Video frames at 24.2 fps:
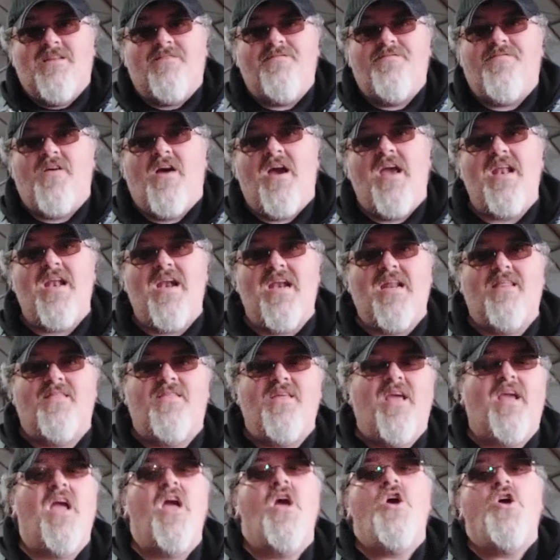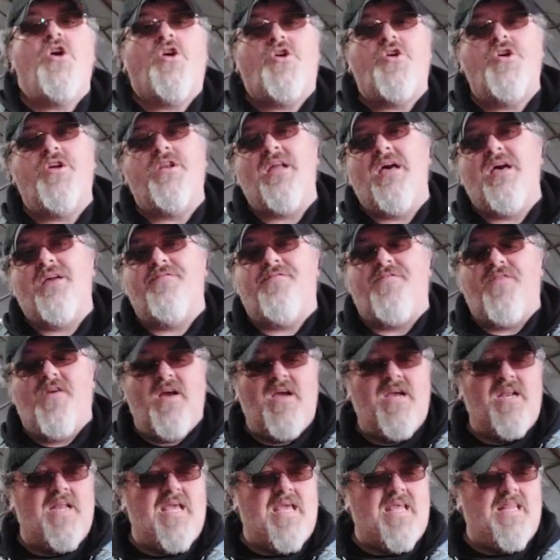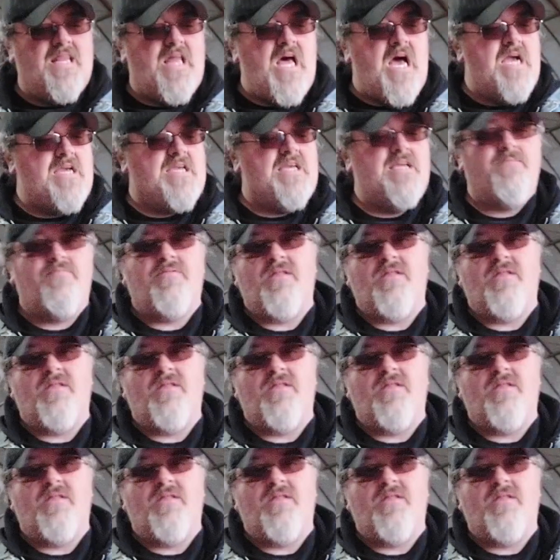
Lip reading: find anything. Could not find a locking